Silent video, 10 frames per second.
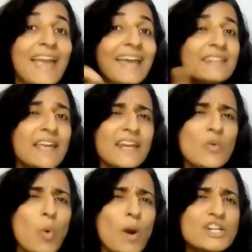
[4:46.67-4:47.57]
And then
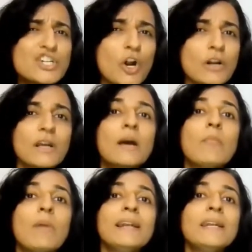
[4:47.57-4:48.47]
in one shot,
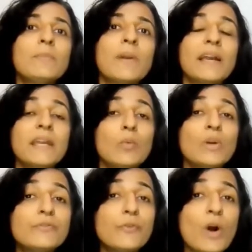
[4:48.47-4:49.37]
multiply
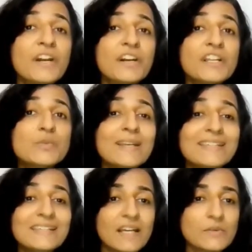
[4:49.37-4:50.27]
with
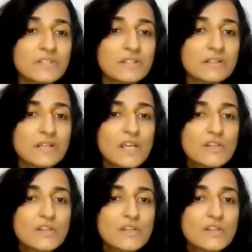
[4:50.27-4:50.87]
420,000.